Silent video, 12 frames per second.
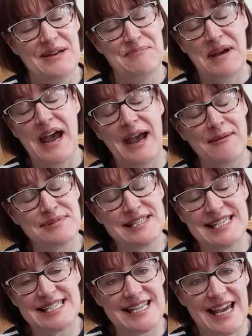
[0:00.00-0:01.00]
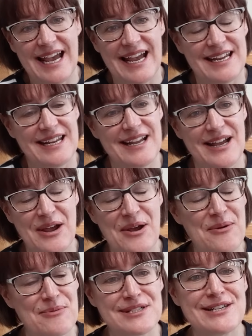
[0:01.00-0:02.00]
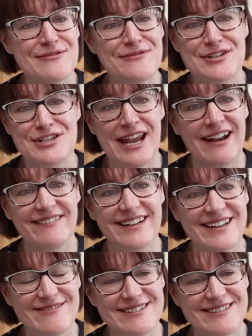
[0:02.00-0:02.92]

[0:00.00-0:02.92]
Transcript: Perhaps it's that I wasn't up for sharing it,